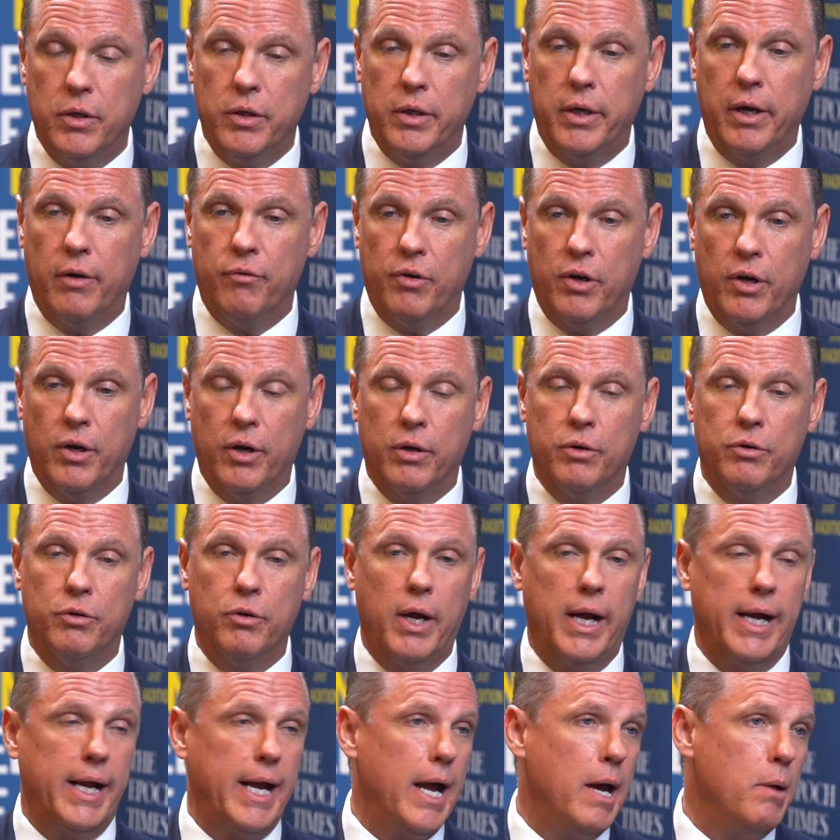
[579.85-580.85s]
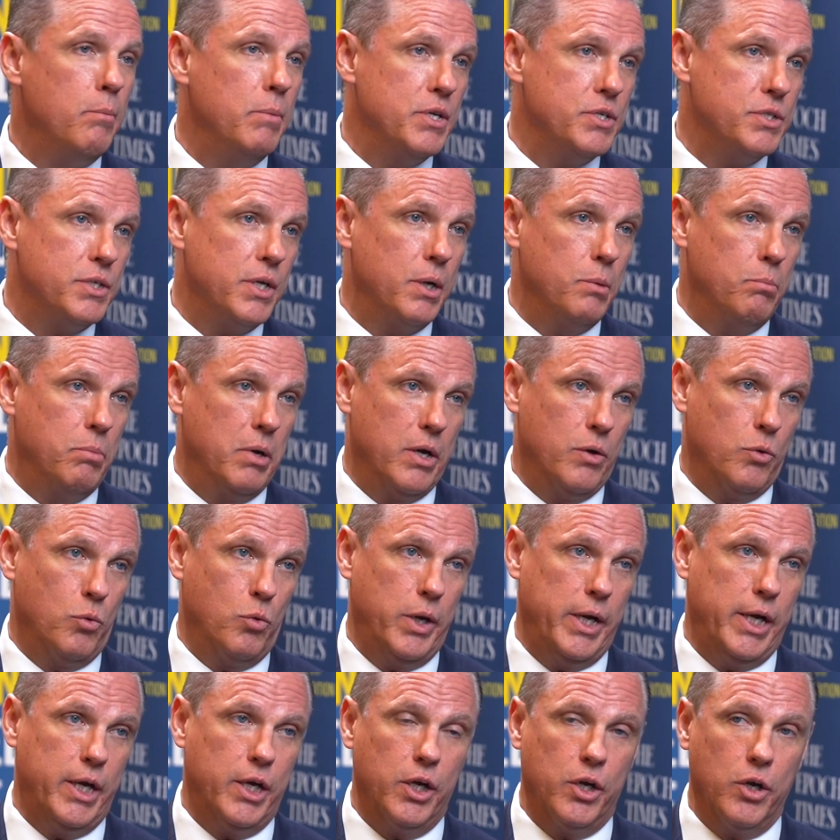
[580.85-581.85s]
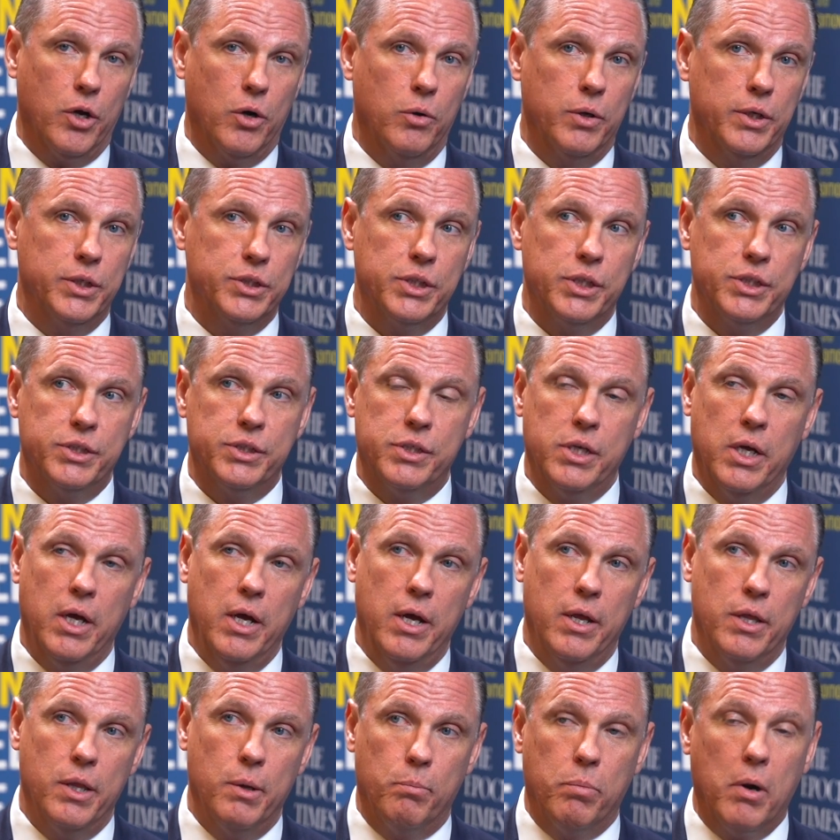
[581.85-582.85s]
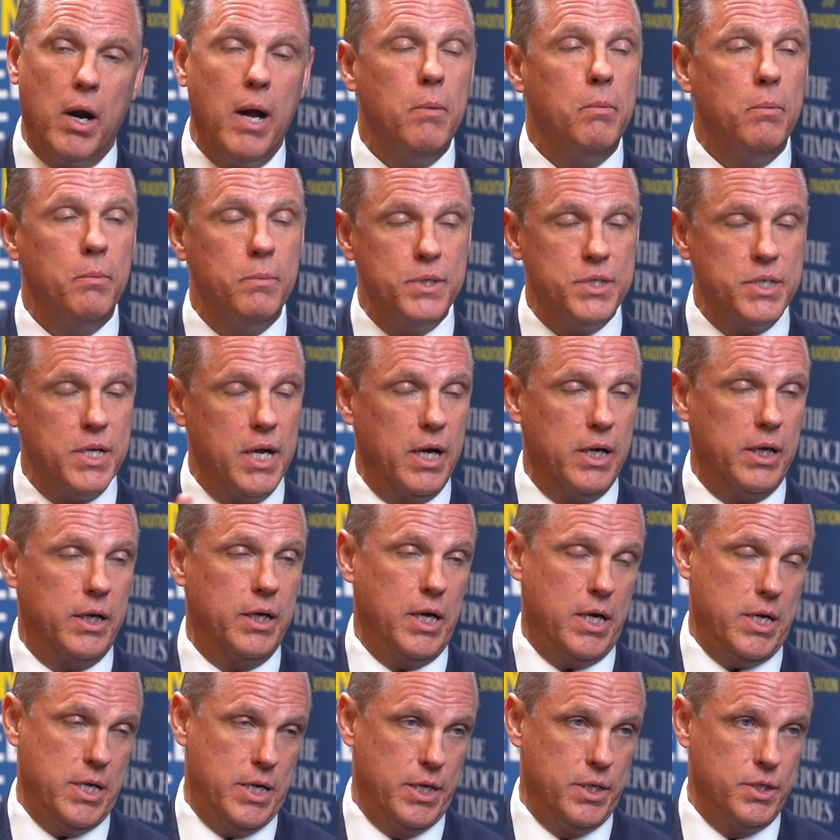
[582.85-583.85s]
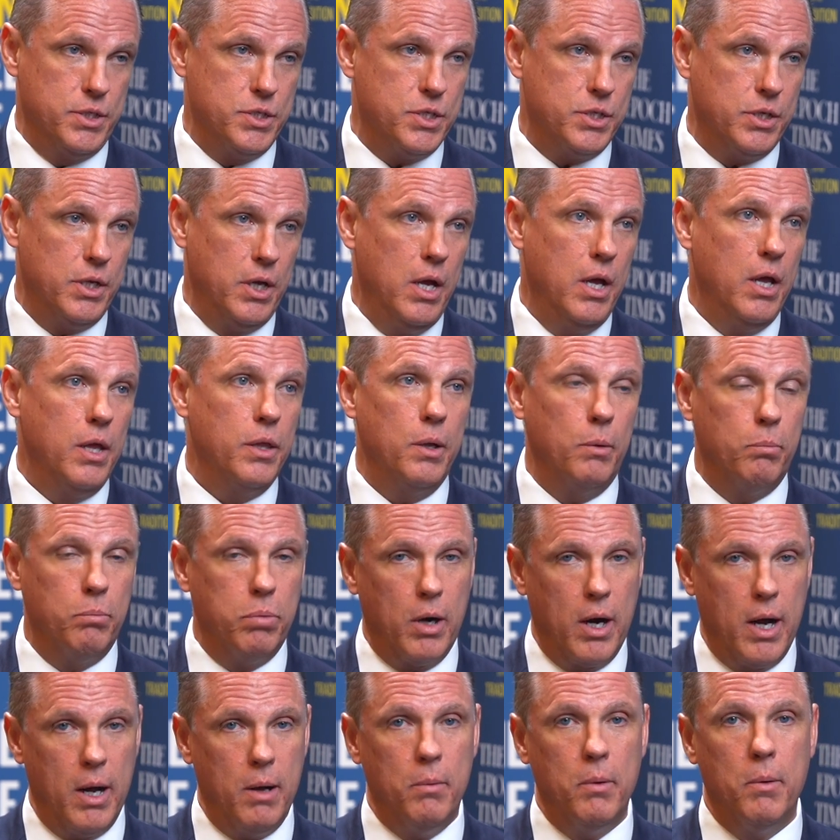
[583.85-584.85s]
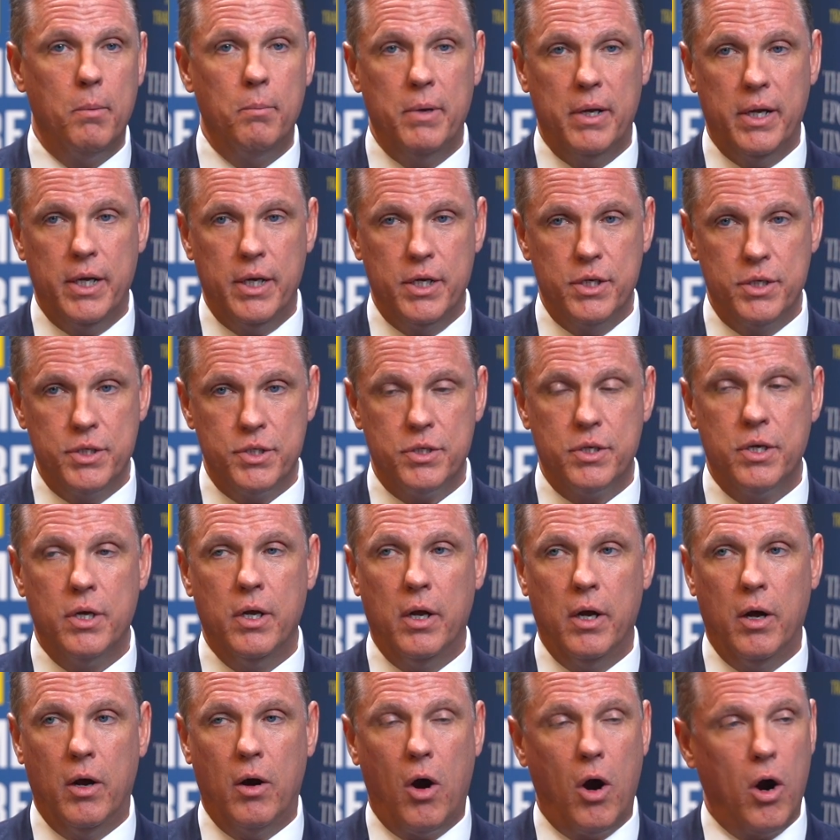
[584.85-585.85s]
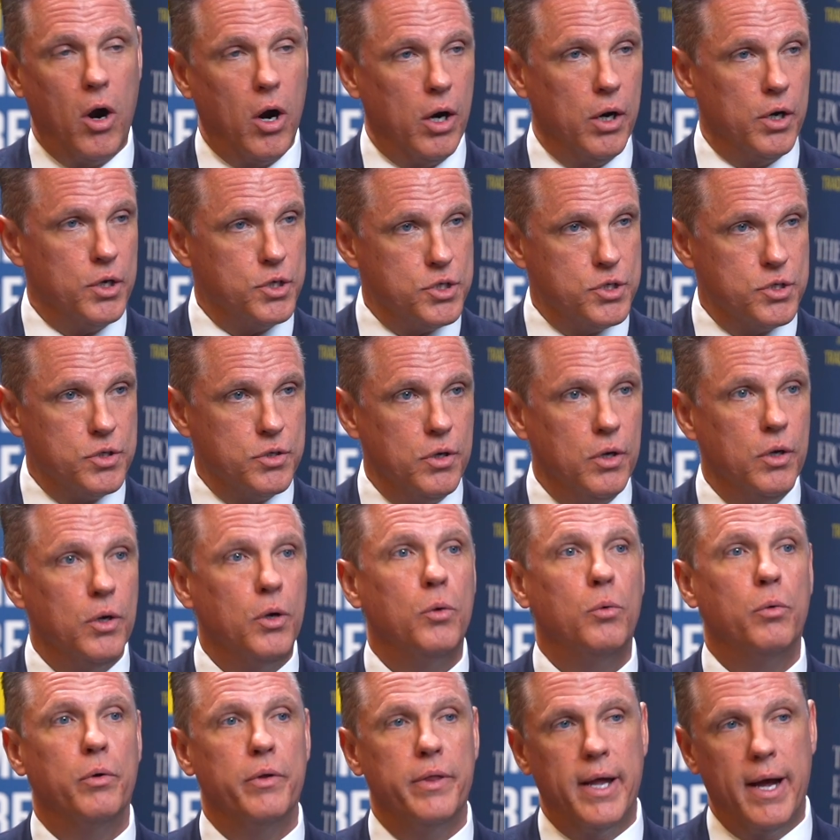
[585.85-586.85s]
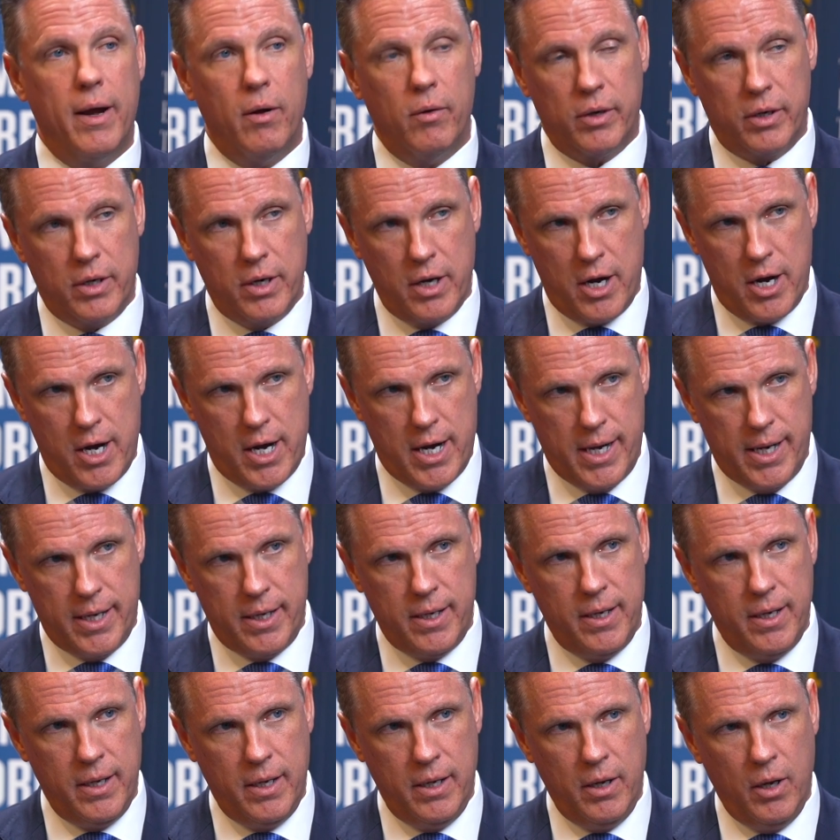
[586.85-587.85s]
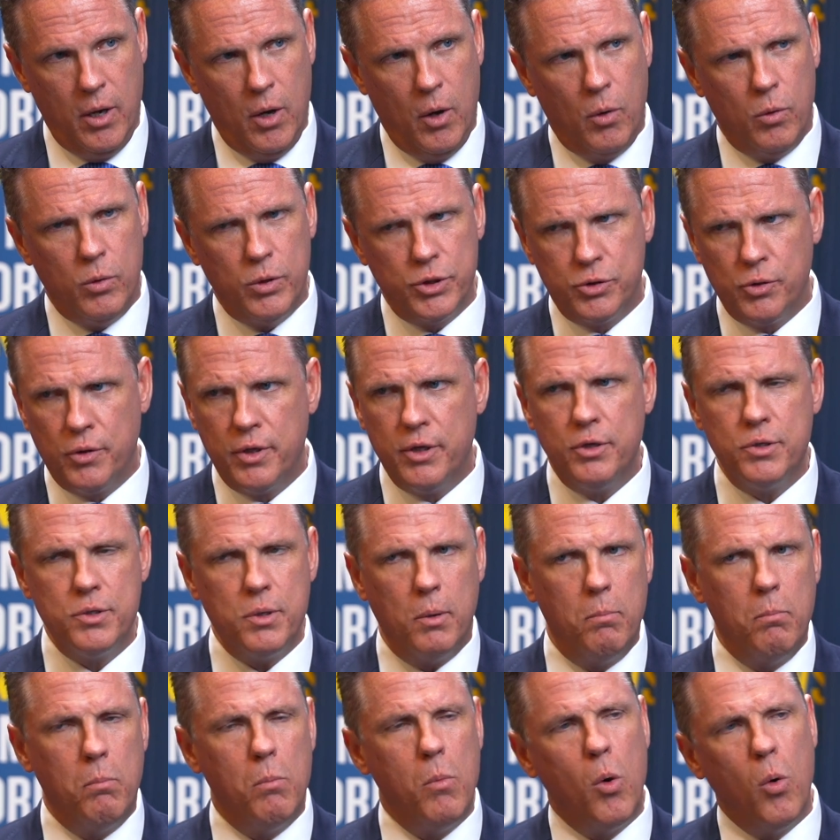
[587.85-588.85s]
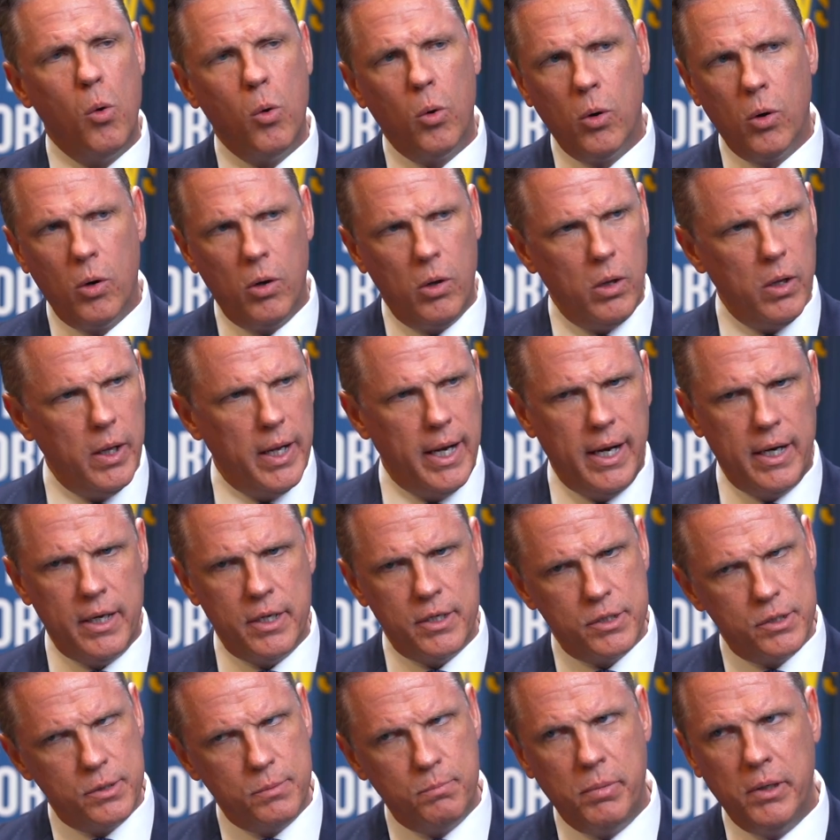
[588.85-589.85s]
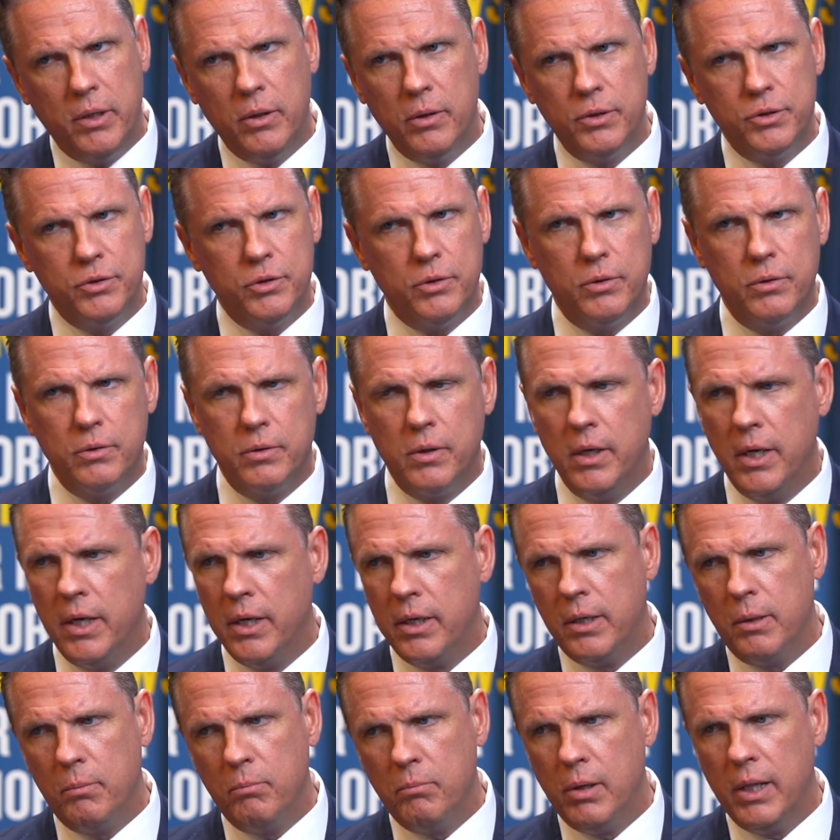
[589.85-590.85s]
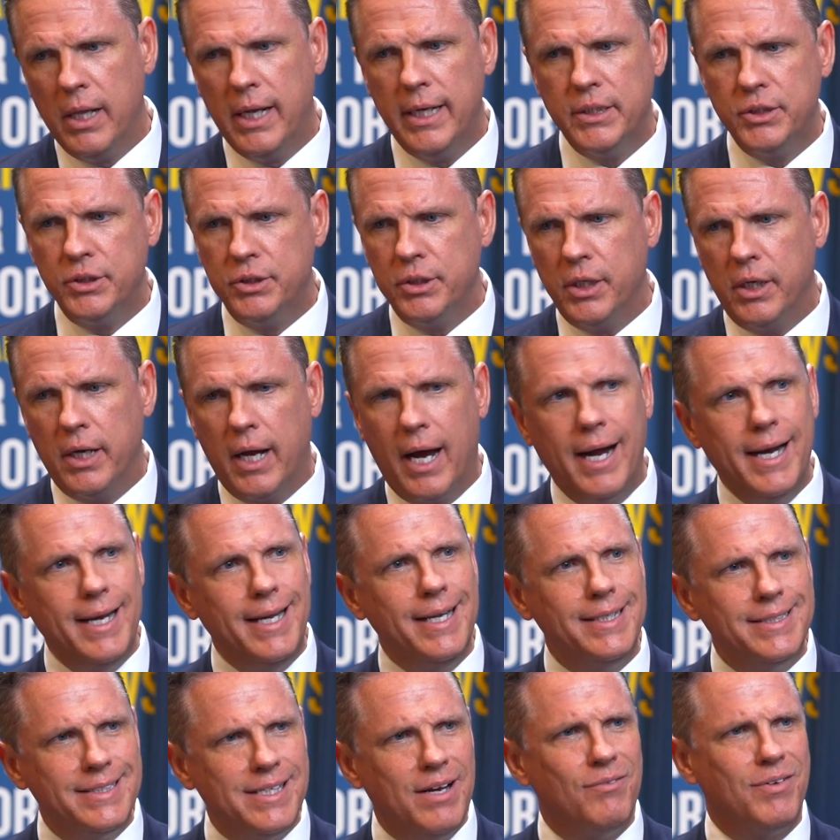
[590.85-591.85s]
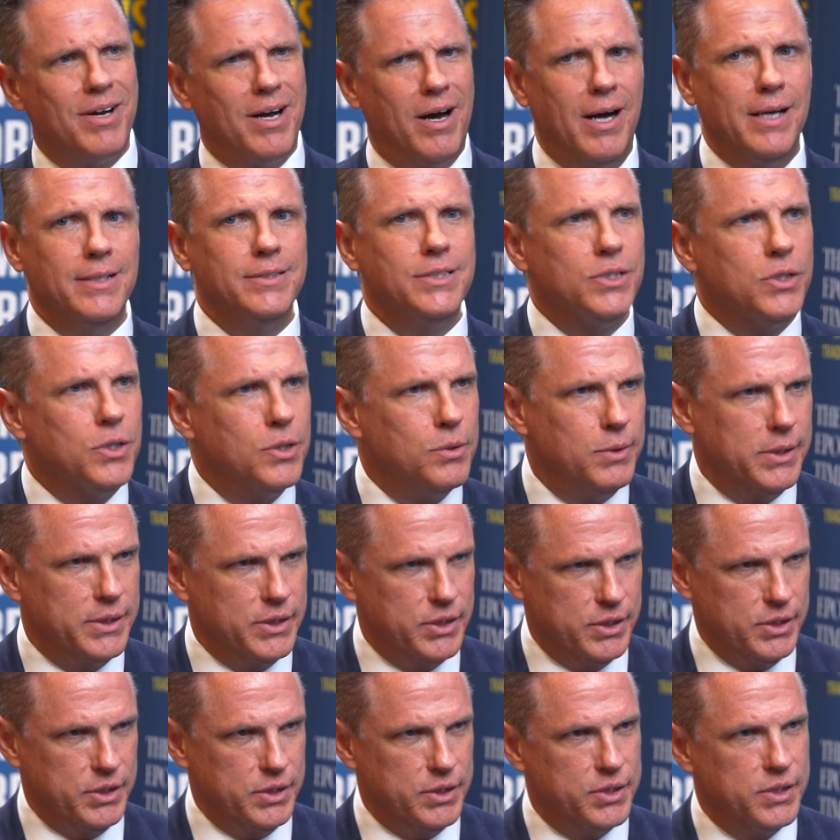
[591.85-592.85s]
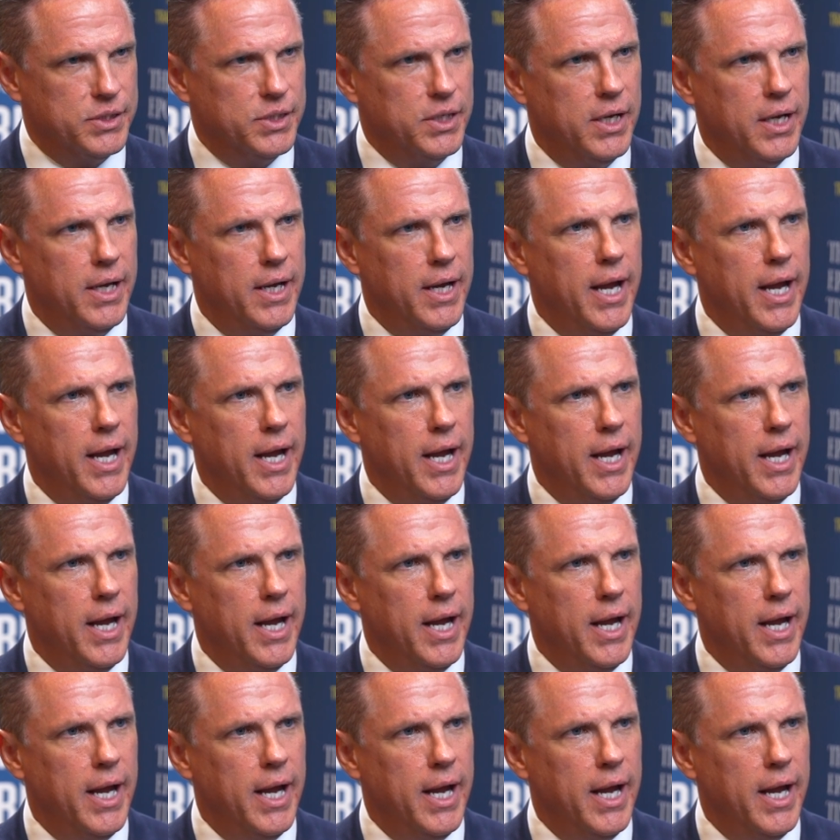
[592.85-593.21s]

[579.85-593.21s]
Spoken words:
Governor Greg Abbott said about a week ago, he says, the problem is not guns. The problem is hearts without God. Well, so there's a moral and a spiritual complexion. Ideas have consequences.